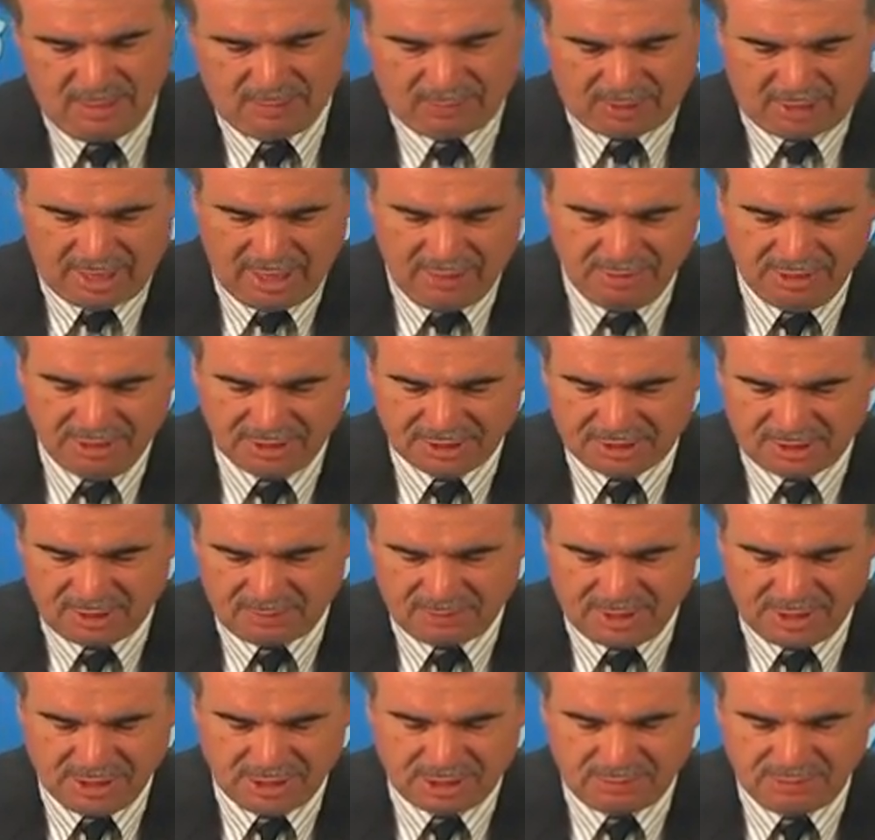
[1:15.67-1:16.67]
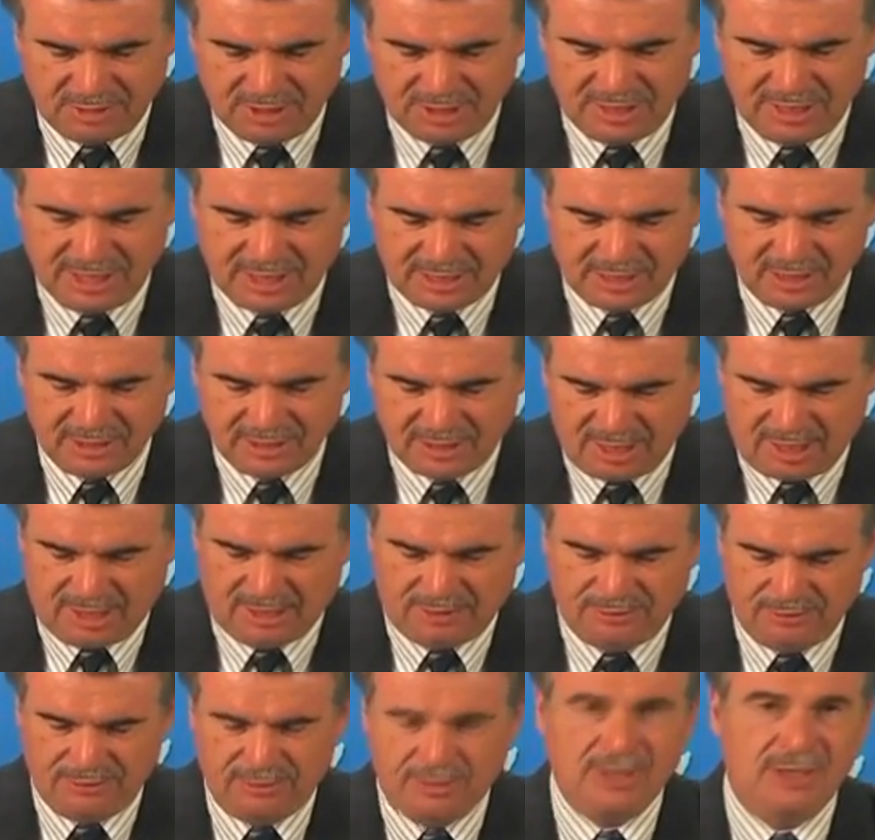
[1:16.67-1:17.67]
Prime Minister Benjamin
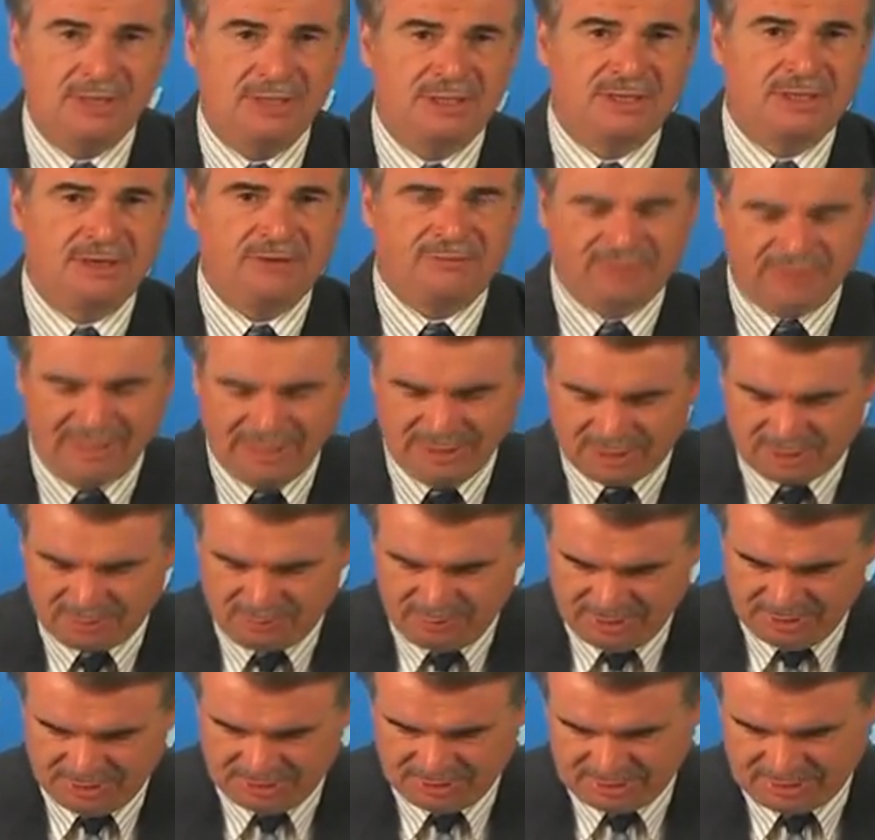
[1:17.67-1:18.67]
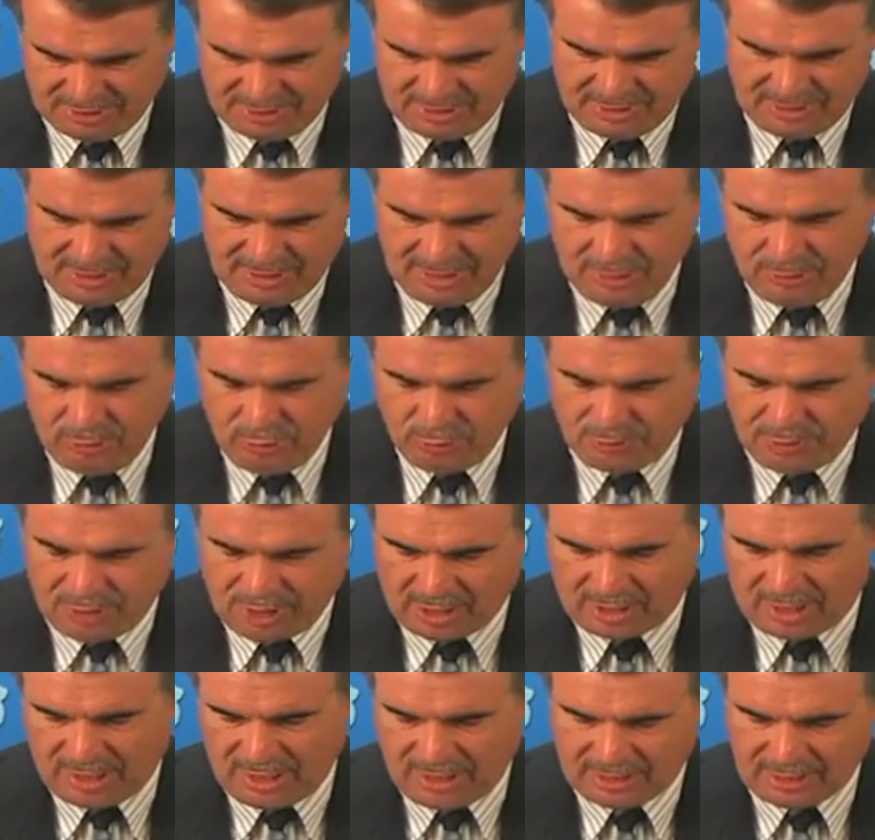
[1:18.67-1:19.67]
Netanyahu and Defense Minister Ehud
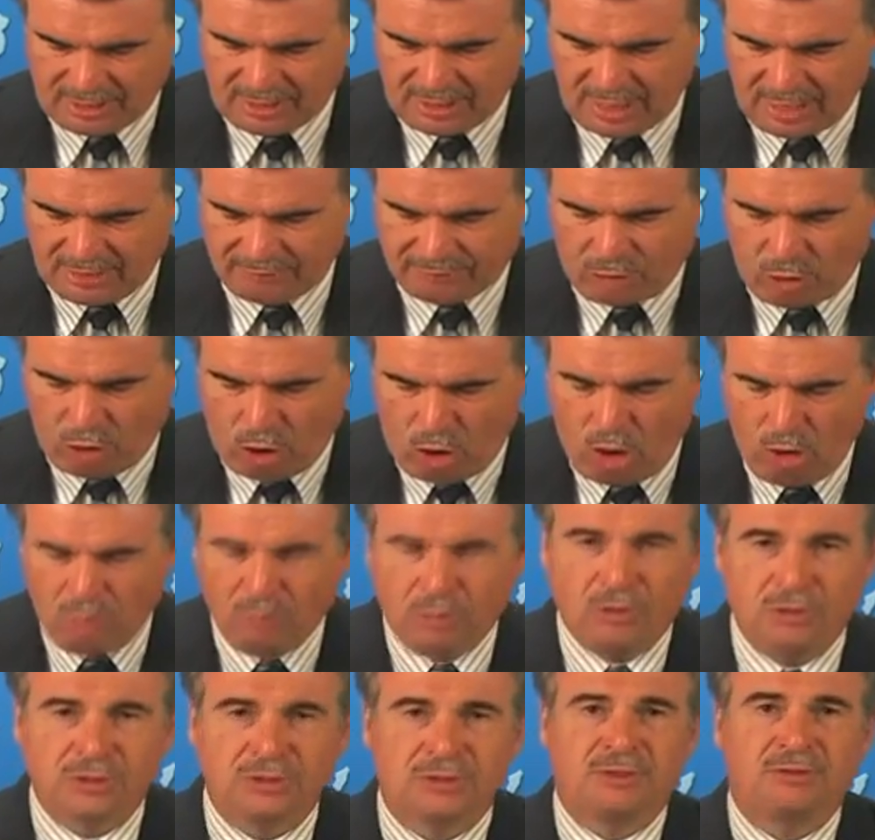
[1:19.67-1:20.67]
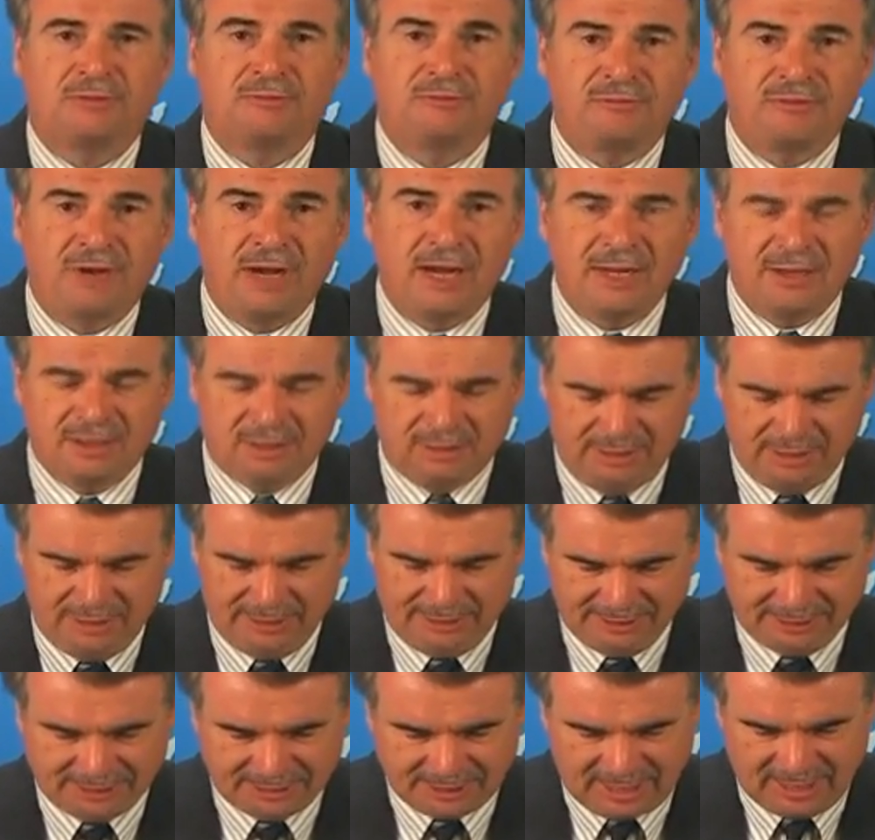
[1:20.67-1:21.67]
Barak have almost finally
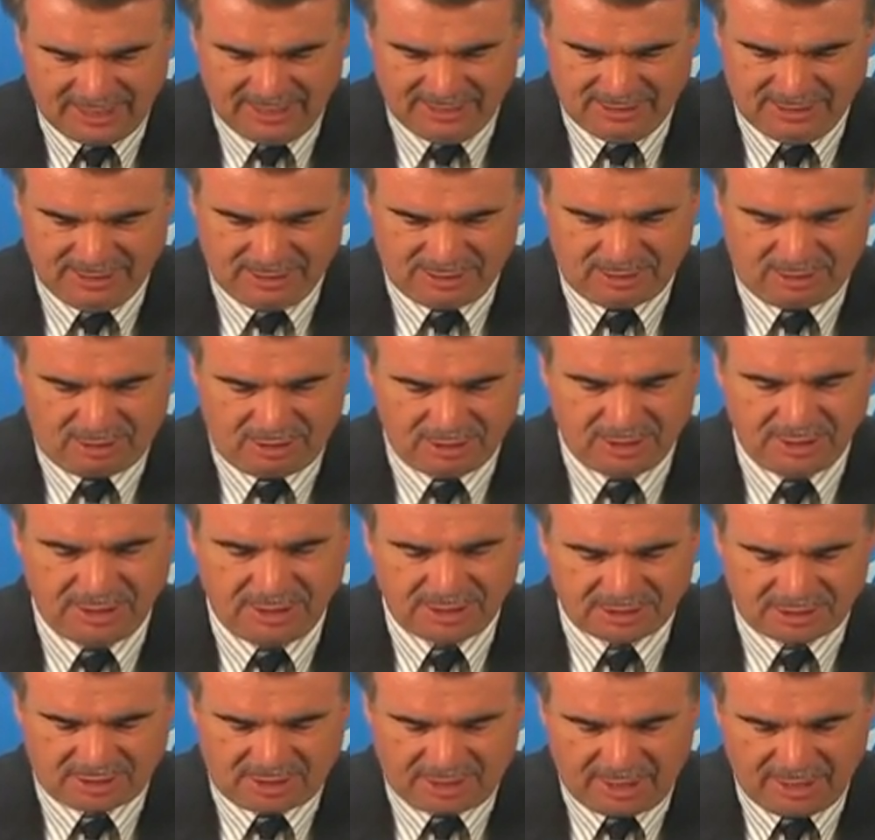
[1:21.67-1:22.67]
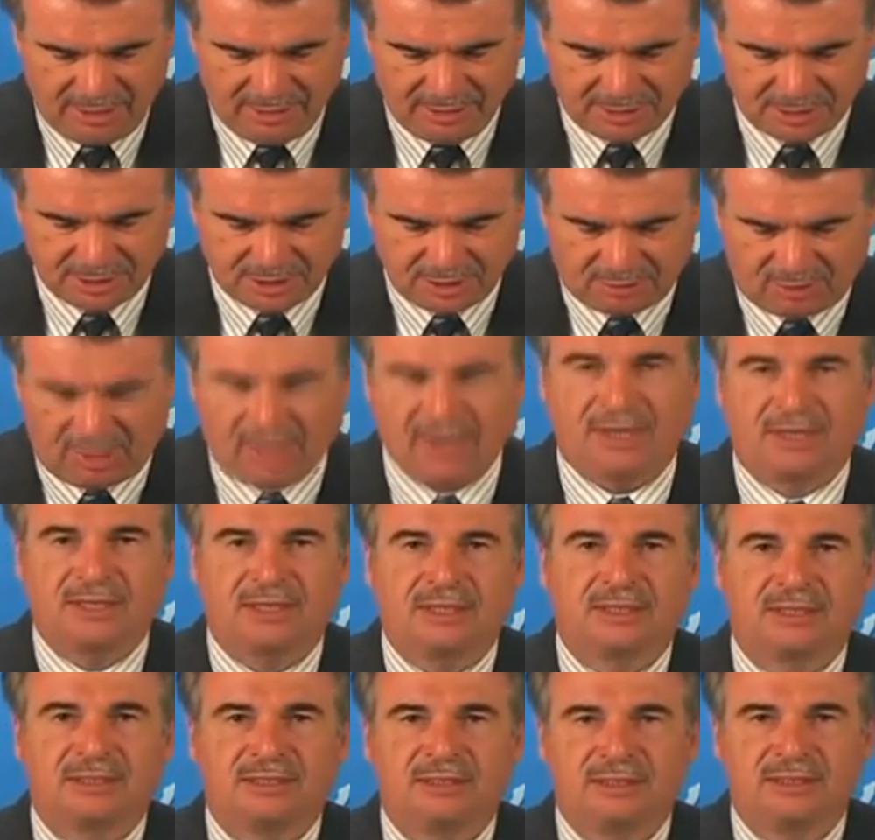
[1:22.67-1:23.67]
decided on an Israeli
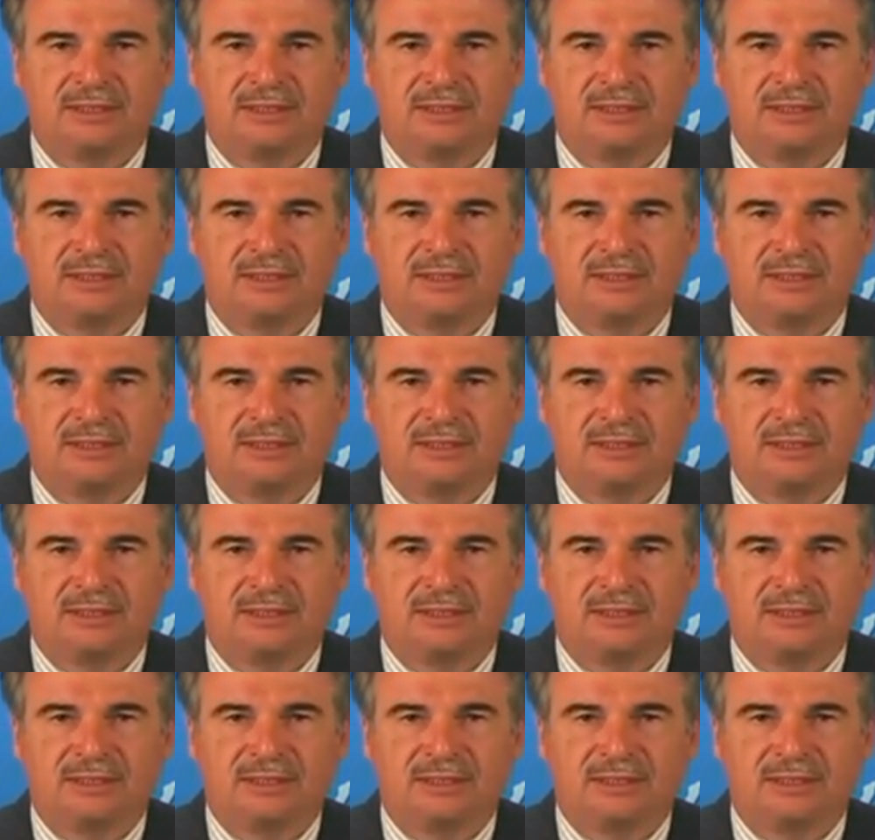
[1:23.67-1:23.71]
strike